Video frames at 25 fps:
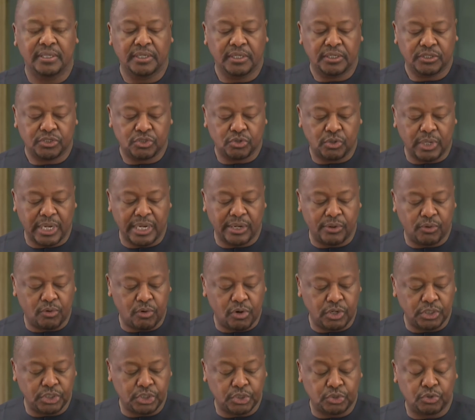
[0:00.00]
So I
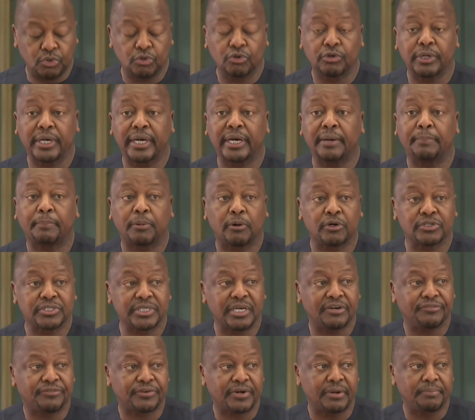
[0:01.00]
want to pause
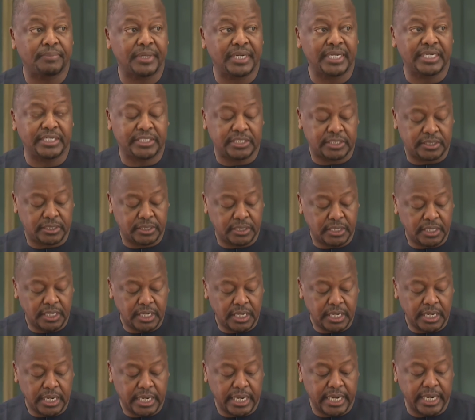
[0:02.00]
there for a minute
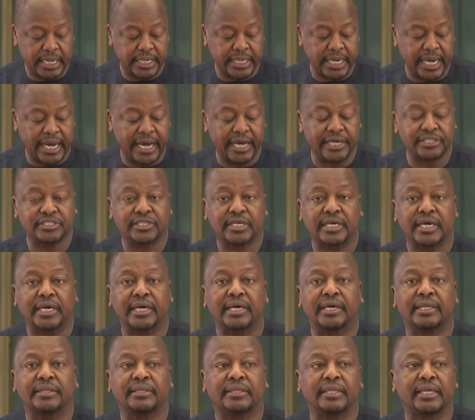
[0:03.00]
and ask
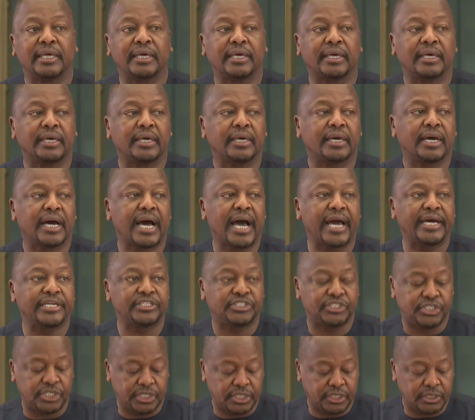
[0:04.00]
the
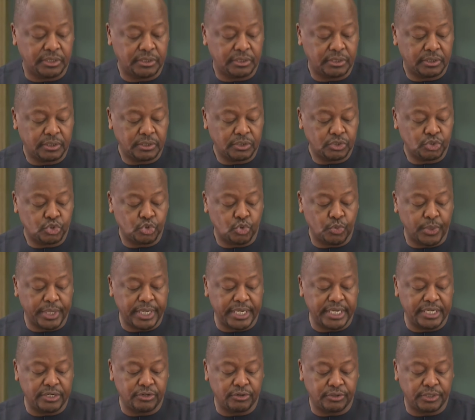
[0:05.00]
IG to
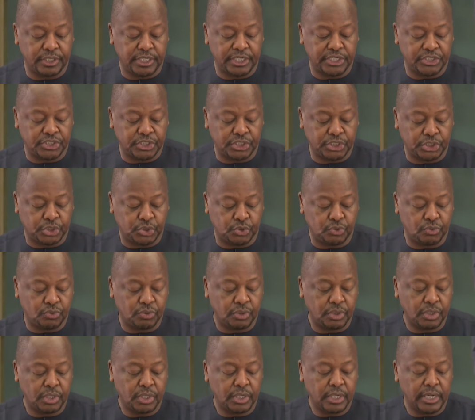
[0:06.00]
weigh in on this issue,
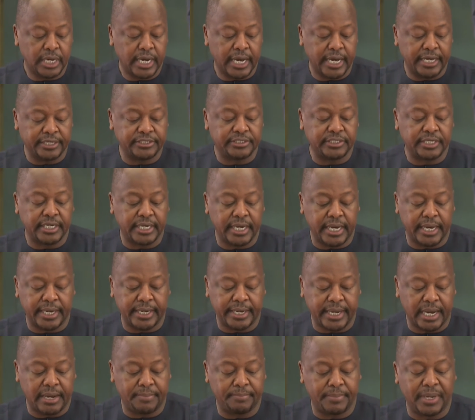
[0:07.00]
as I
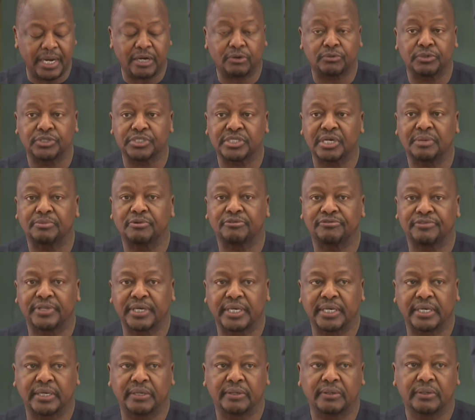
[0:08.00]
come back with some of
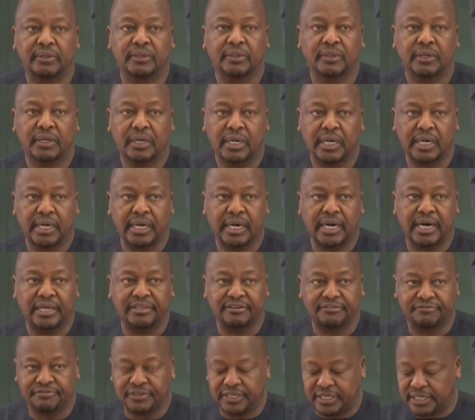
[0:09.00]
the other
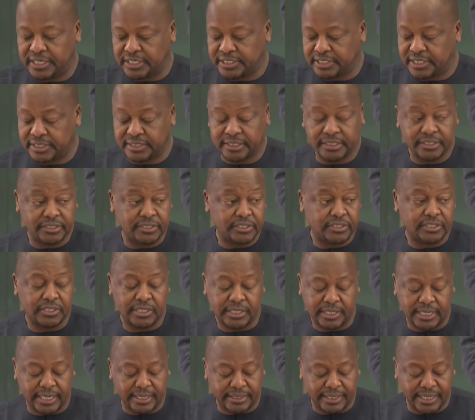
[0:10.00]
figures that exist
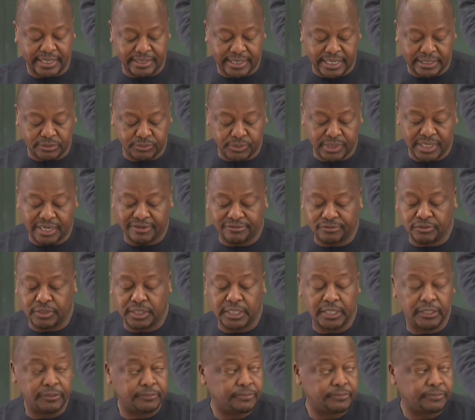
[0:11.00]
that we have today.